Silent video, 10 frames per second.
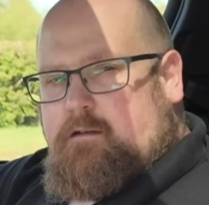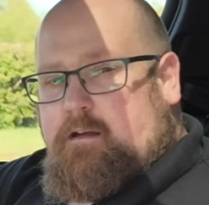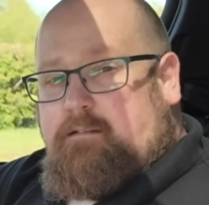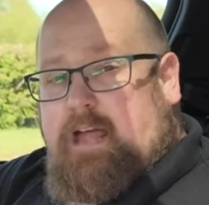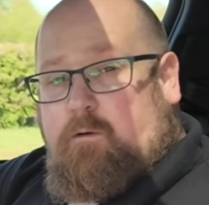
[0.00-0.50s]

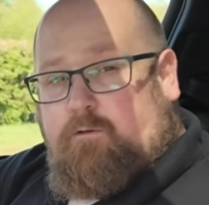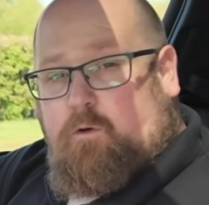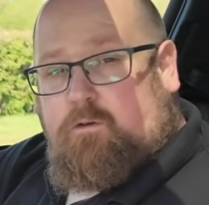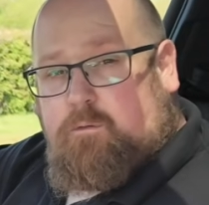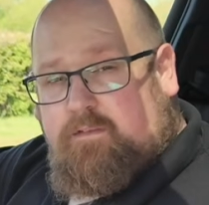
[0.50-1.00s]
Now, of
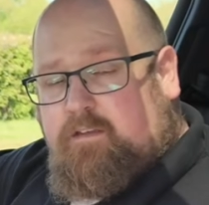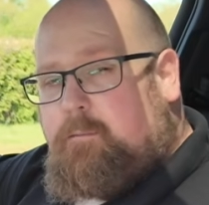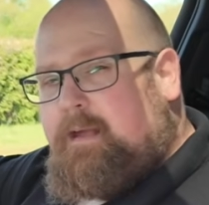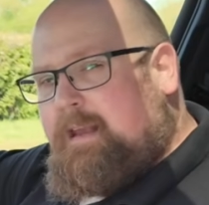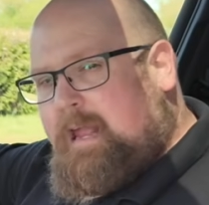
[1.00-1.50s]
course, with this
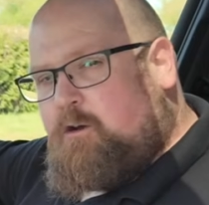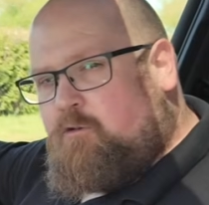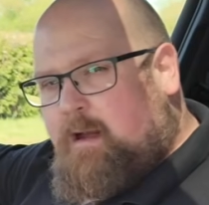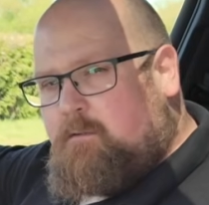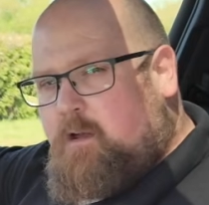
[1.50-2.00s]
being a
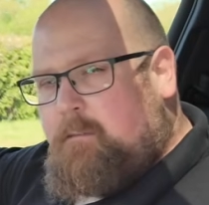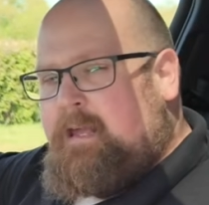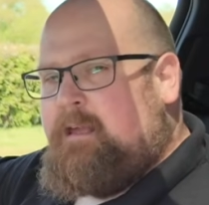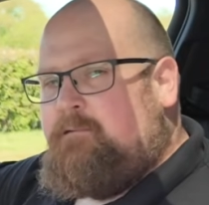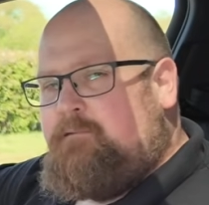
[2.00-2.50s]
ground-up
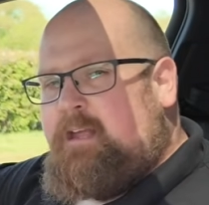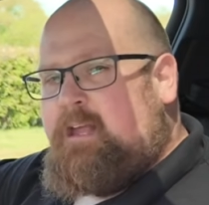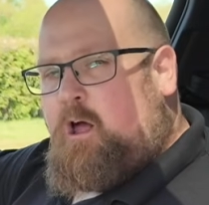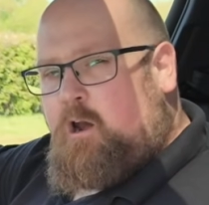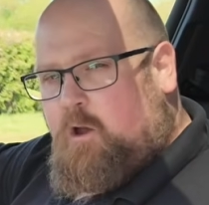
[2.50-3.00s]

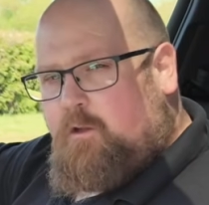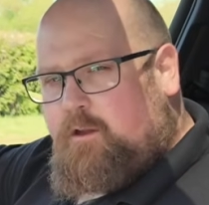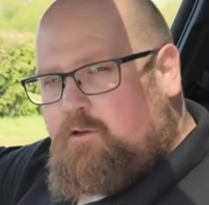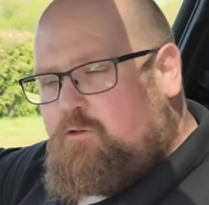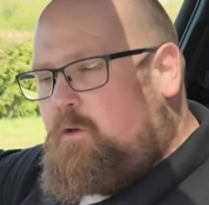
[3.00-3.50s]
EV, a lot of the
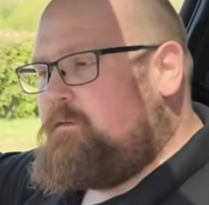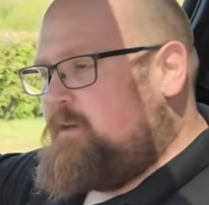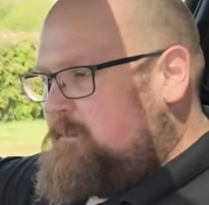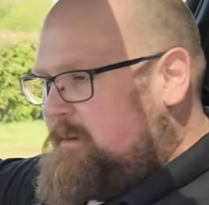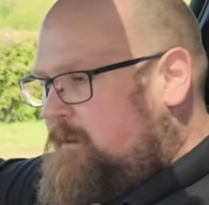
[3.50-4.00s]
controls are
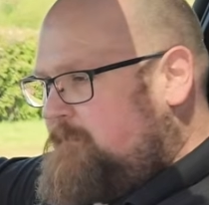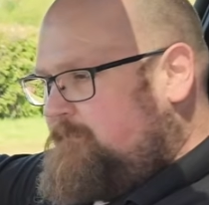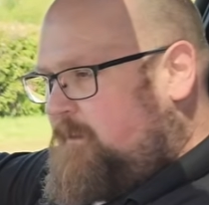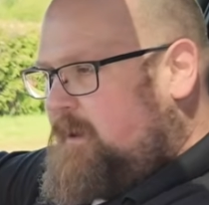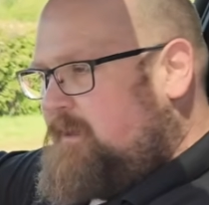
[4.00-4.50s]
going to be done
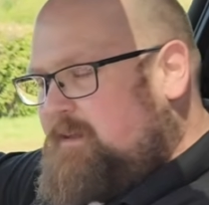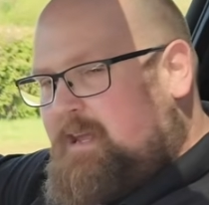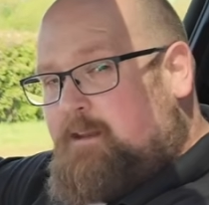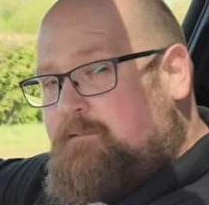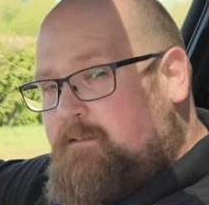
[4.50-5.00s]
via the
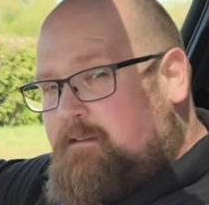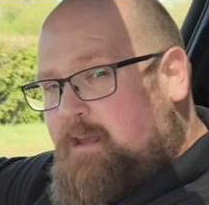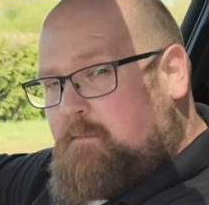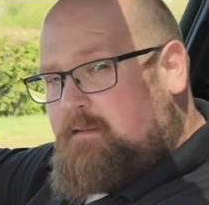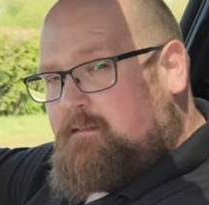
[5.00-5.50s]

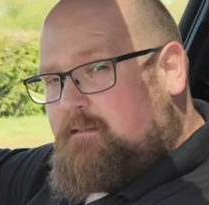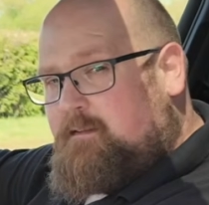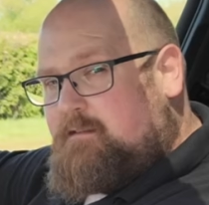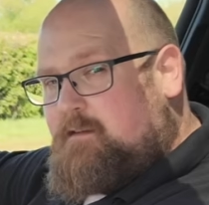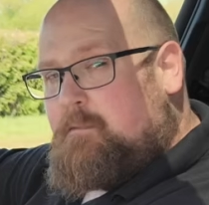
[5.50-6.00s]
infotainment
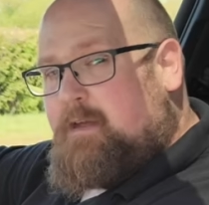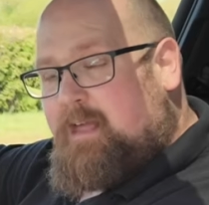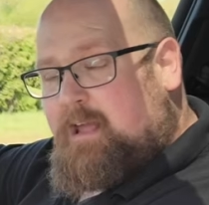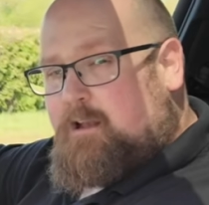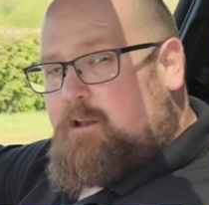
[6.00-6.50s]
system, and
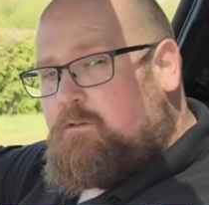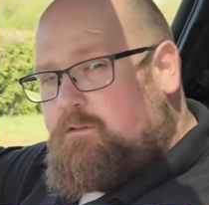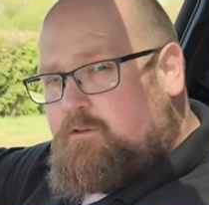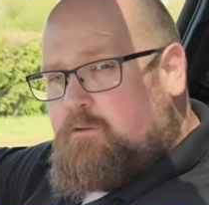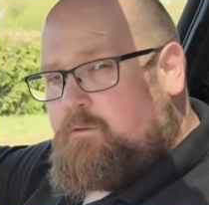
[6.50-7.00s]
that includes
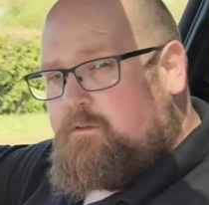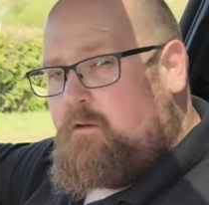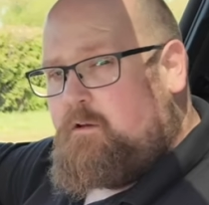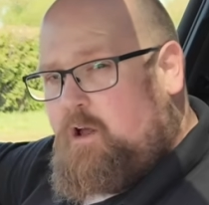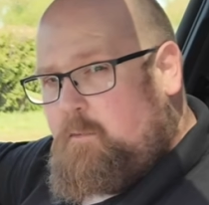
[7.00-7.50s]
the
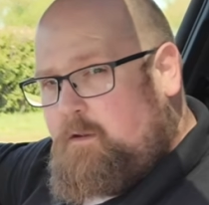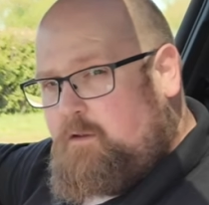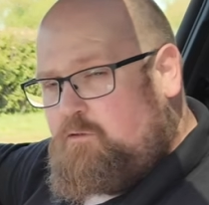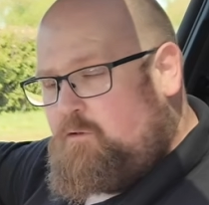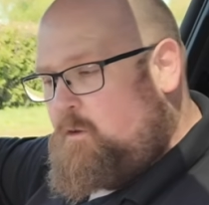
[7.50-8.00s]
dual-zone climate
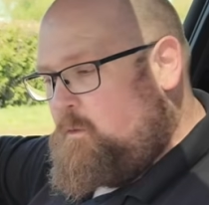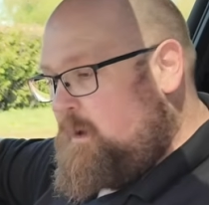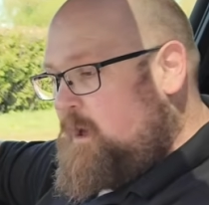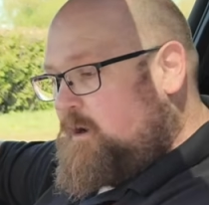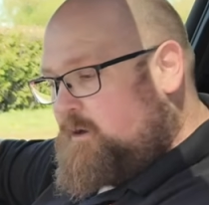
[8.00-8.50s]
control.
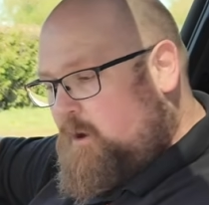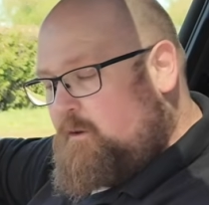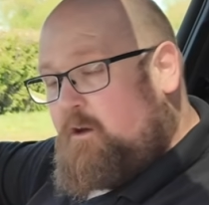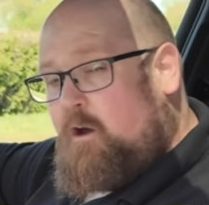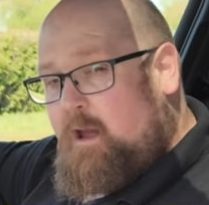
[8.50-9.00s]

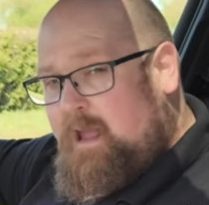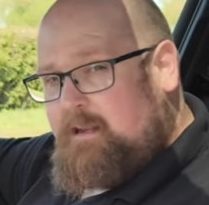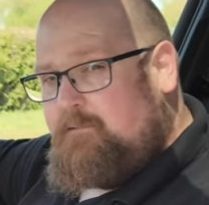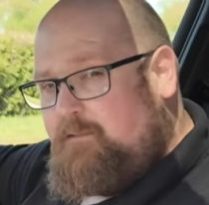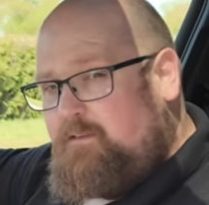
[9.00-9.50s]
Gone are
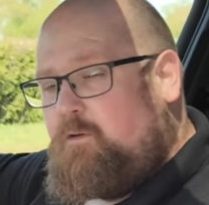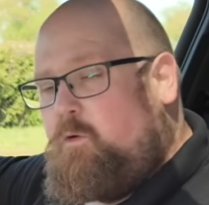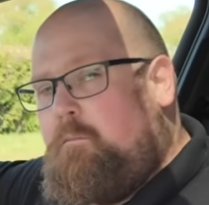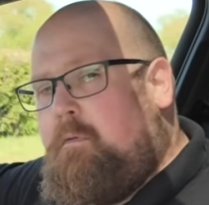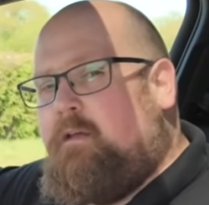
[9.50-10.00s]
any
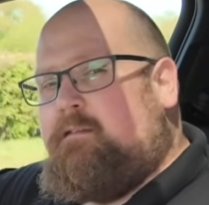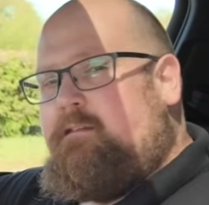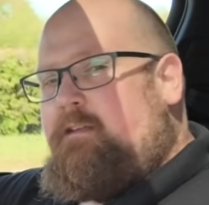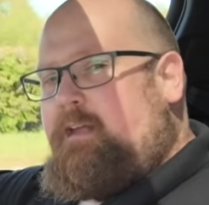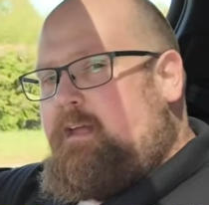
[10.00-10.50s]
physical
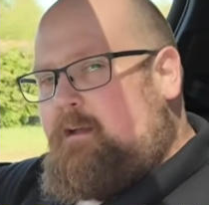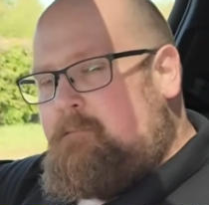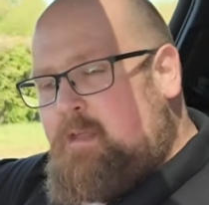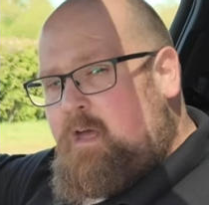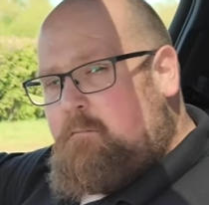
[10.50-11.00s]
buttons in here,
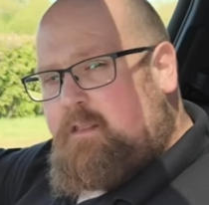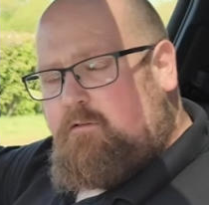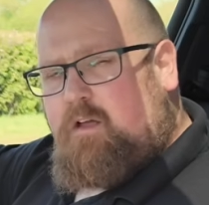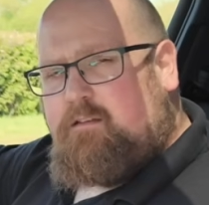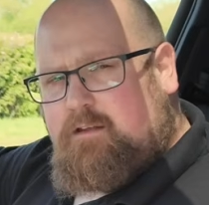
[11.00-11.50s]
but
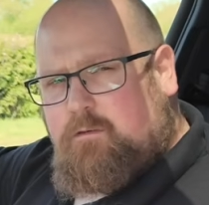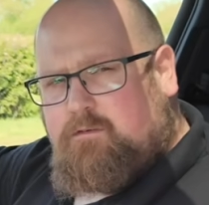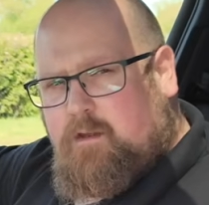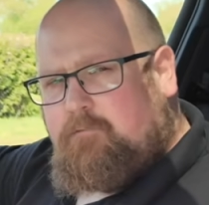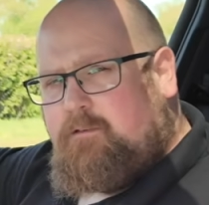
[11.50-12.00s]
there are still
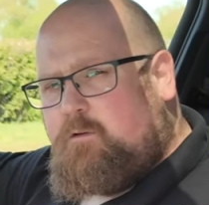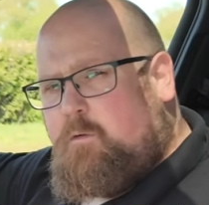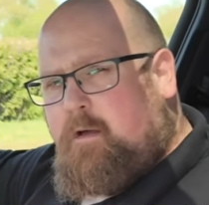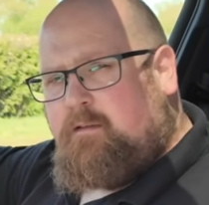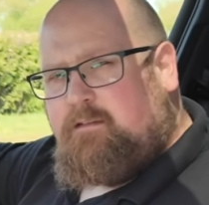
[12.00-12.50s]
some
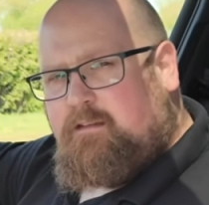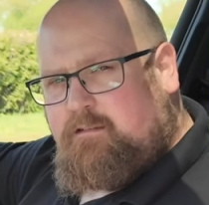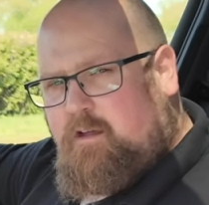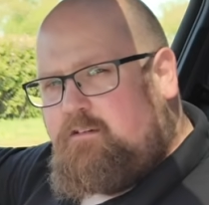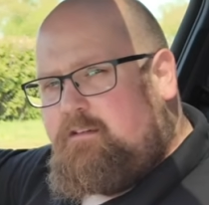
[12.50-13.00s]
physical buttons and
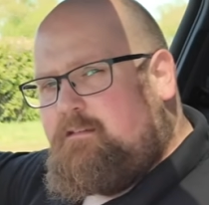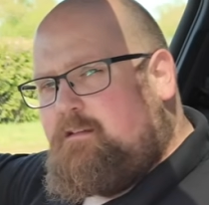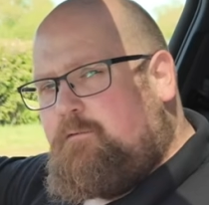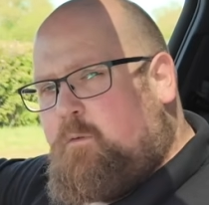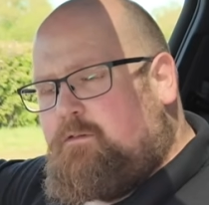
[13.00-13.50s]

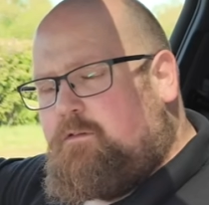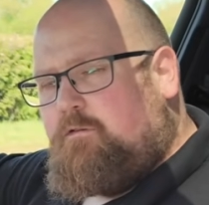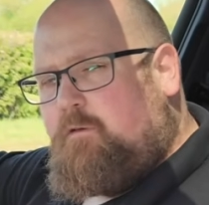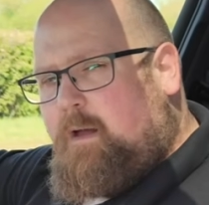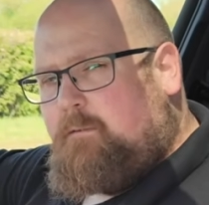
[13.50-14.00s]
touch-sensitive ones
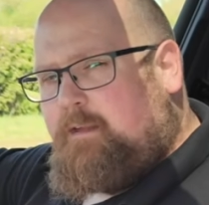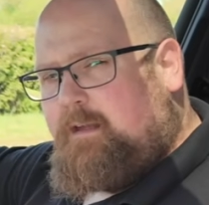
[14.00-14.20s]
throughout the